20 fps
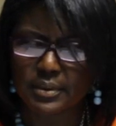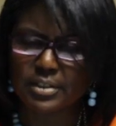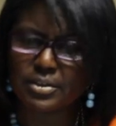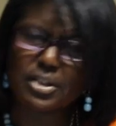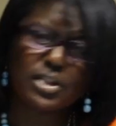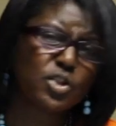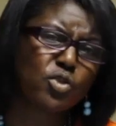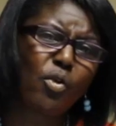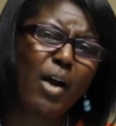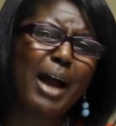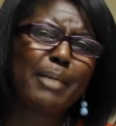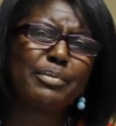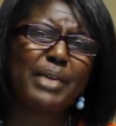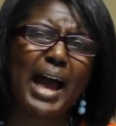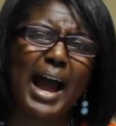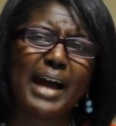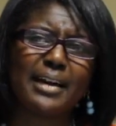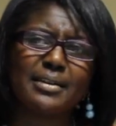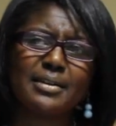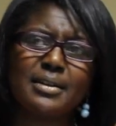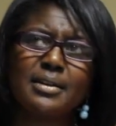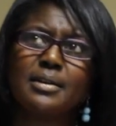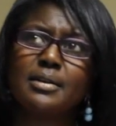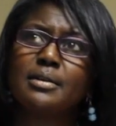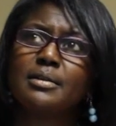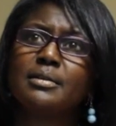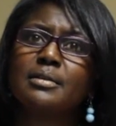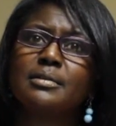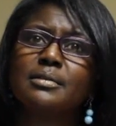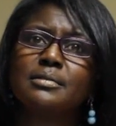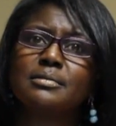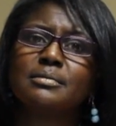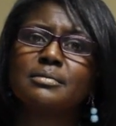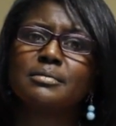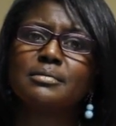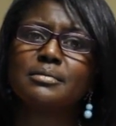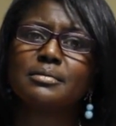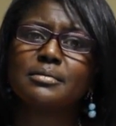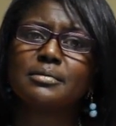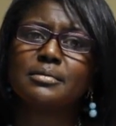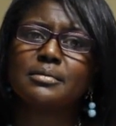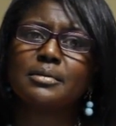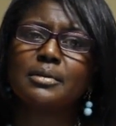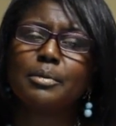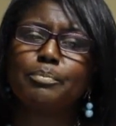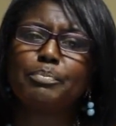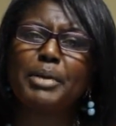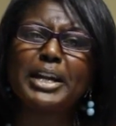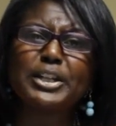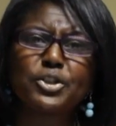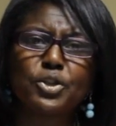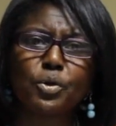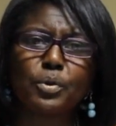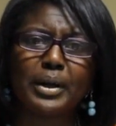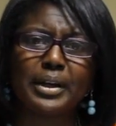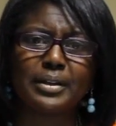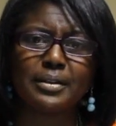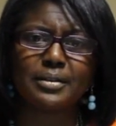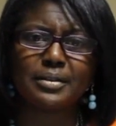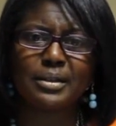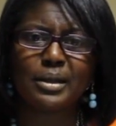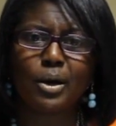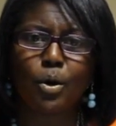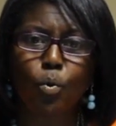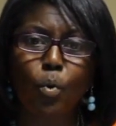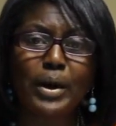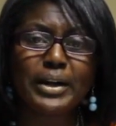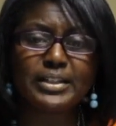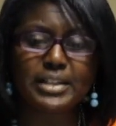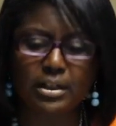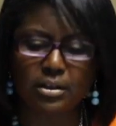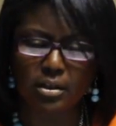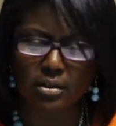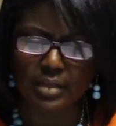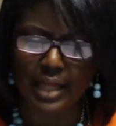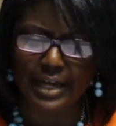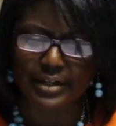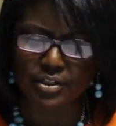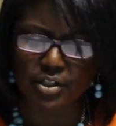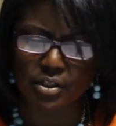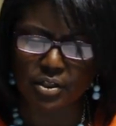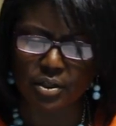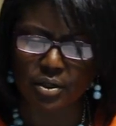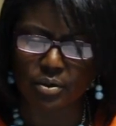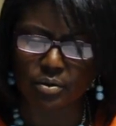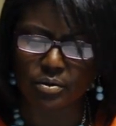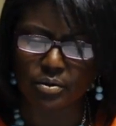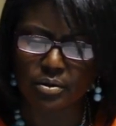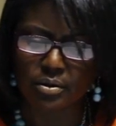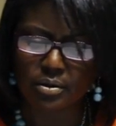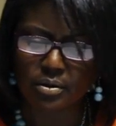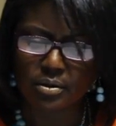Describe that. Picture it. What does it look like to you?